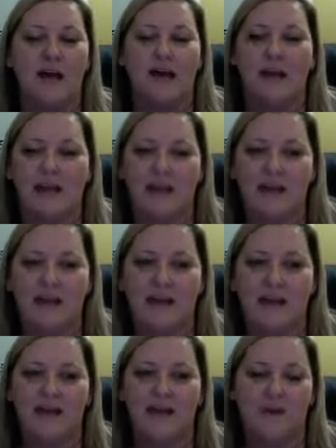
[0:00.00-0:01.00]
he
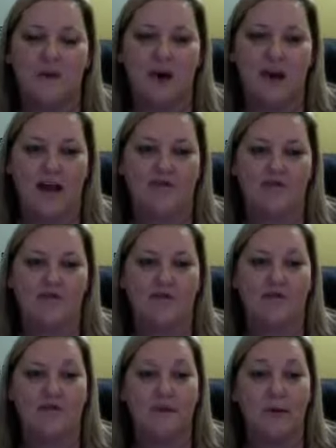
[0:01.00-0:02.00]
and his wife
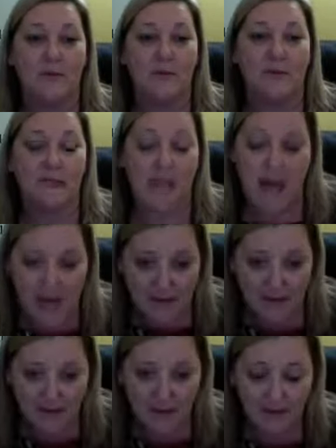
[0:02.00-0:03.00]
sold their
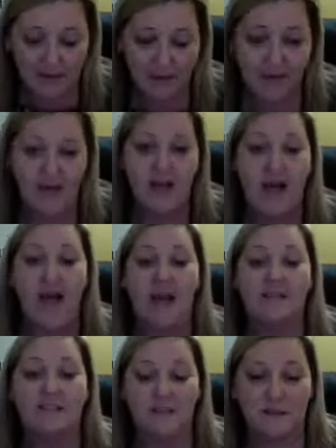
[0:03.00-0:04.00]
plasma
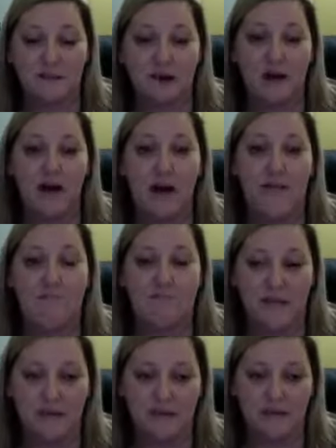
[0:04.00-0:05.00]
and to start a
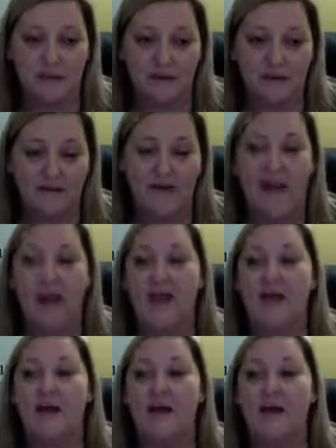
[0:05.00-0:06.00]
business
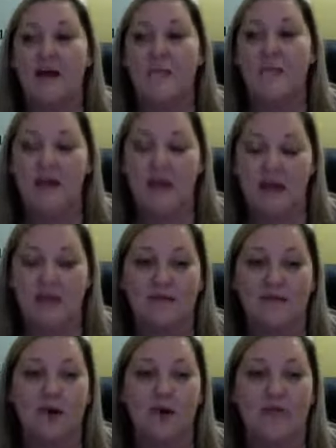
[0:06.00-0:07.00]
and makes
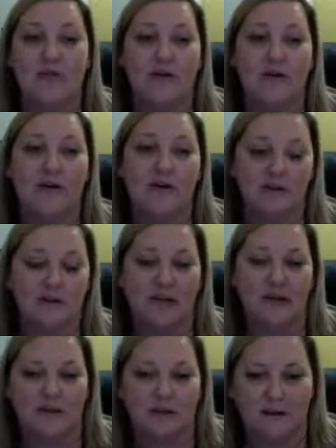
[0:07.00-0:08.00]
over
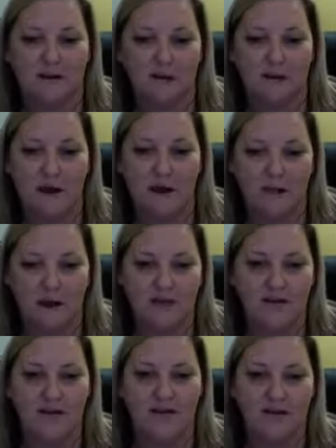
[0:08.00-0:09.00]
$100,000 a
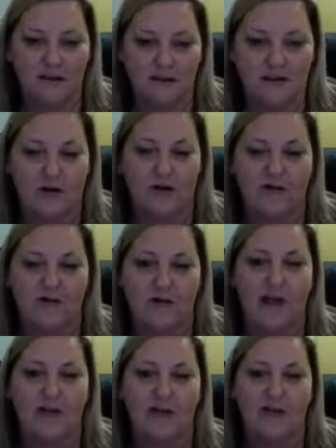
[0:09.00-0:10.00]
month in sales
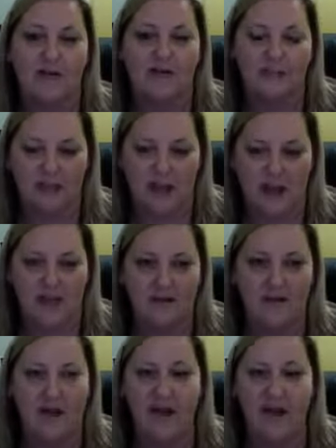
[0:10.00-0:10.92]
right now today,